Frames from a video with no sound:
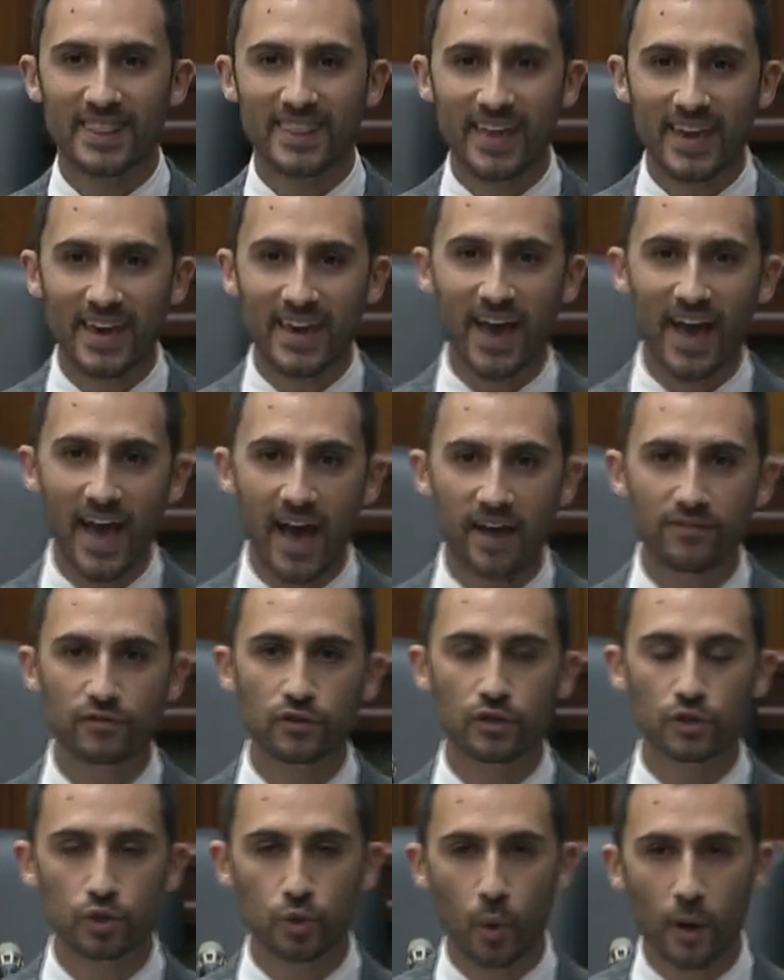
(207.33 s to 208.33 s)
they have
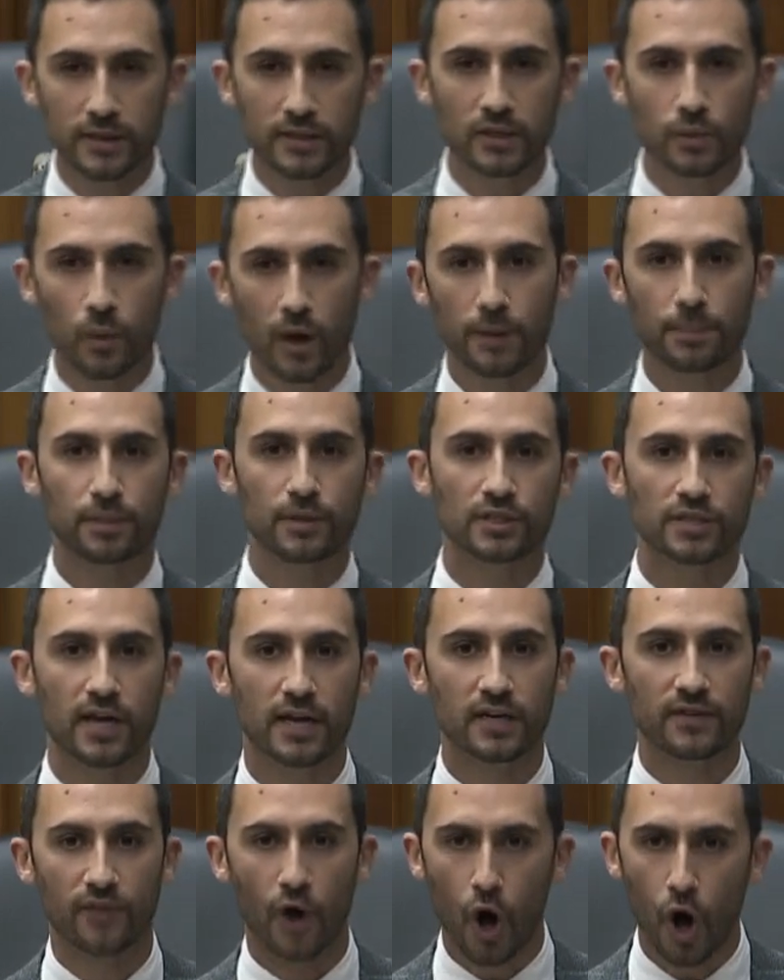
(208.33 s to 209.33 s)

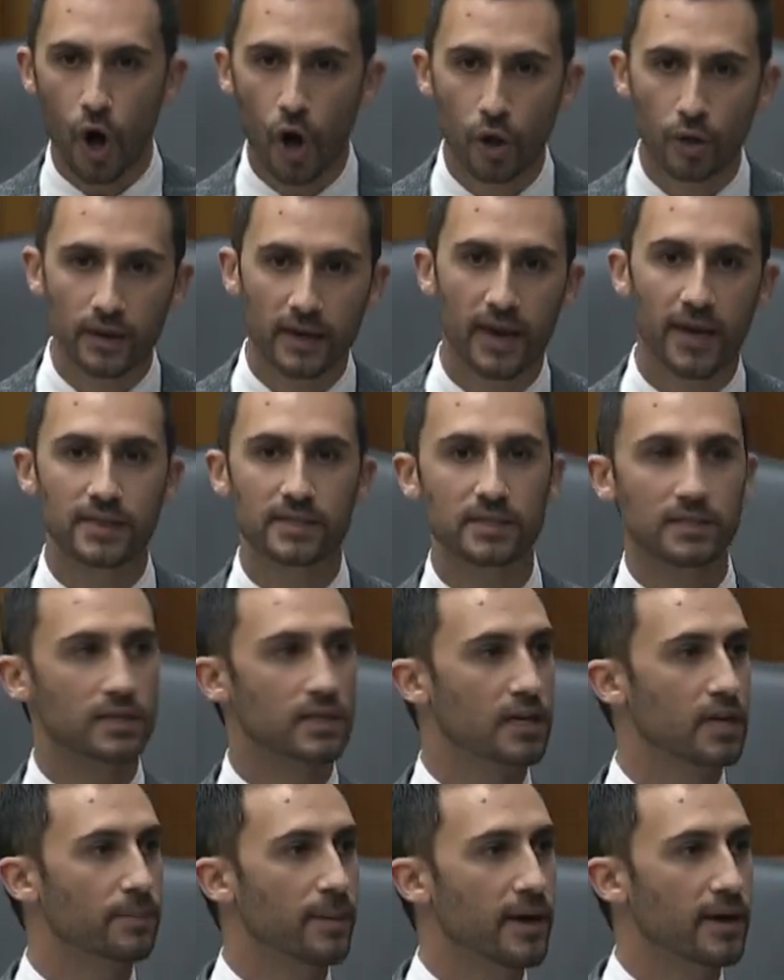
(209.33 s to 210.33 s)
21% of all cases
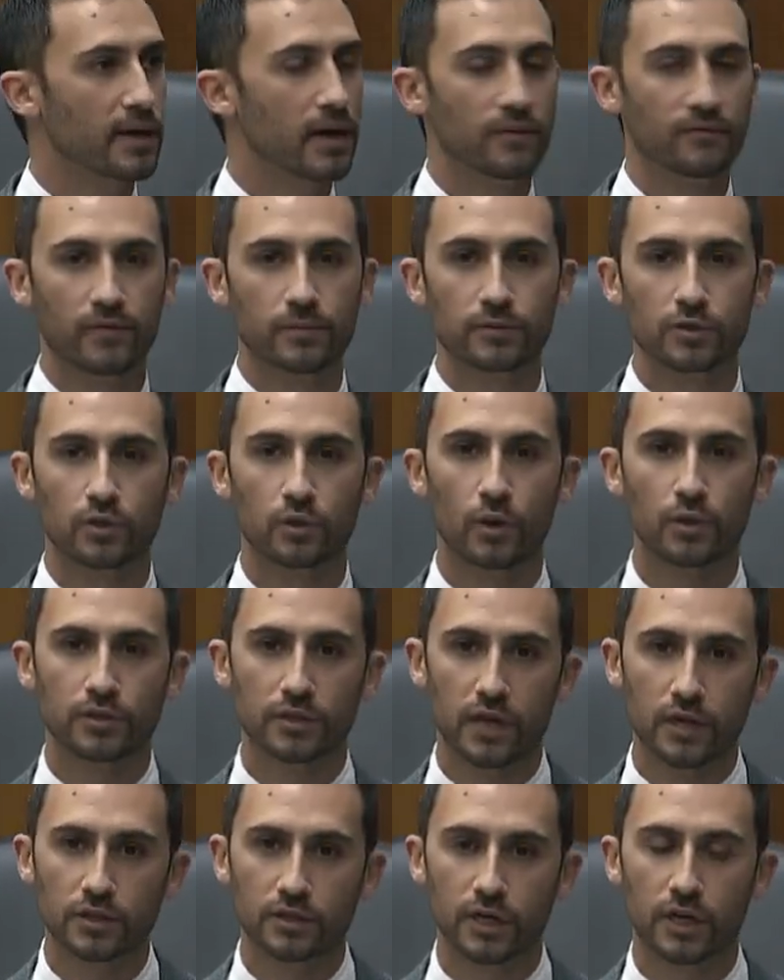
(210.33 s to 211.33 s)
in Quebec come from
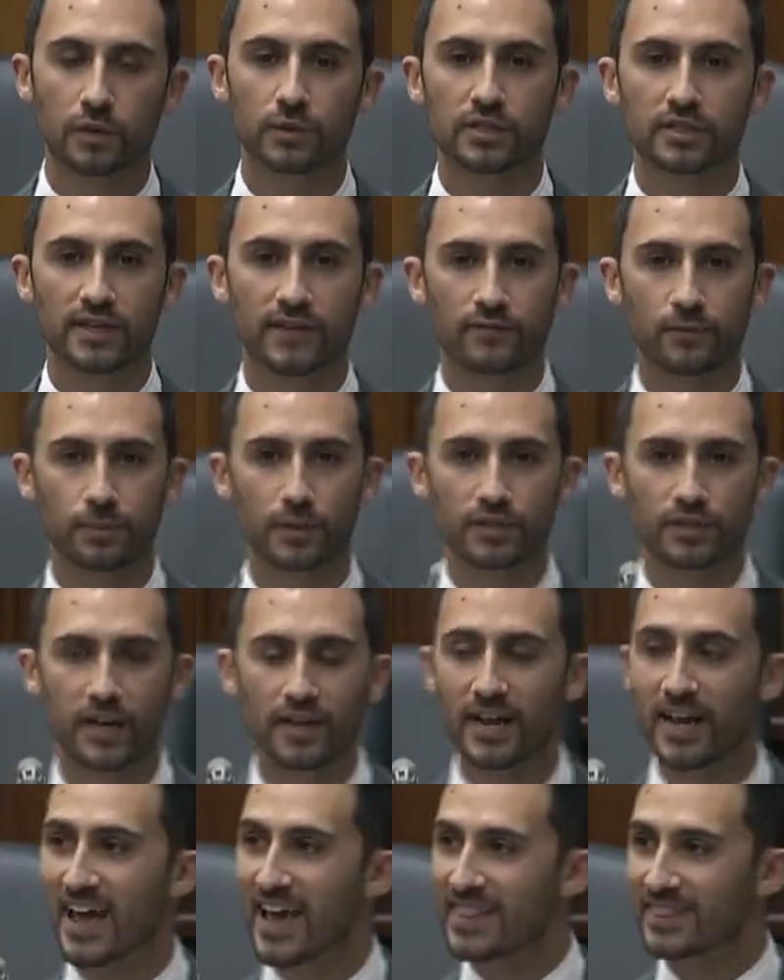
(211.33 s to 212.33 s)
schools. In Ontario,
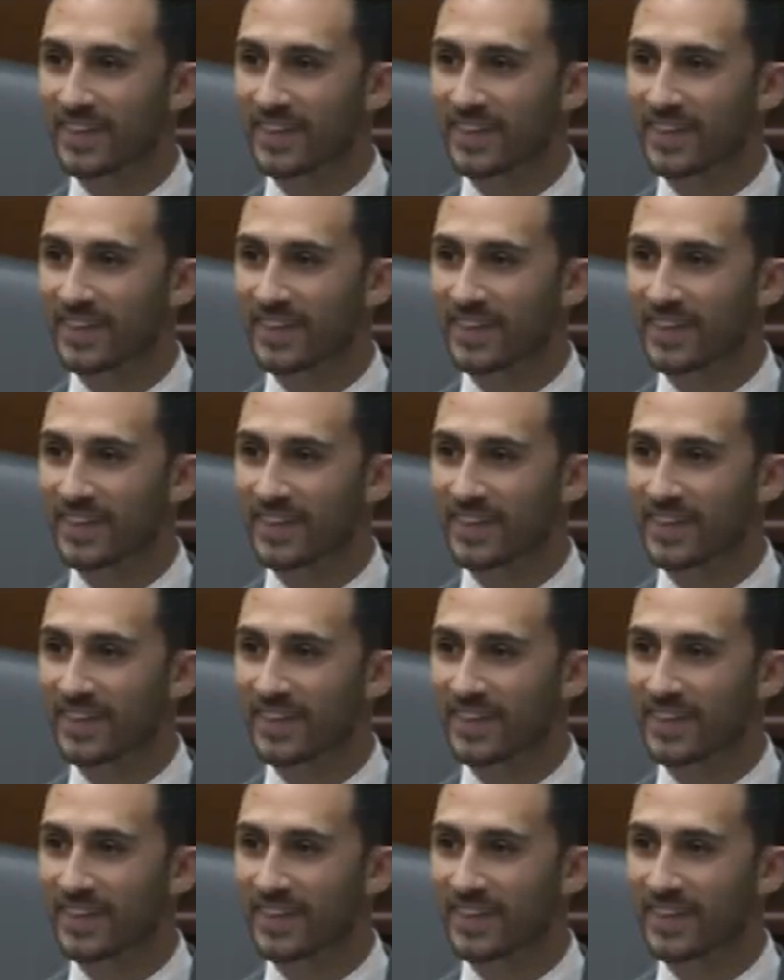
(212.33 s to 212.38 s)
7%.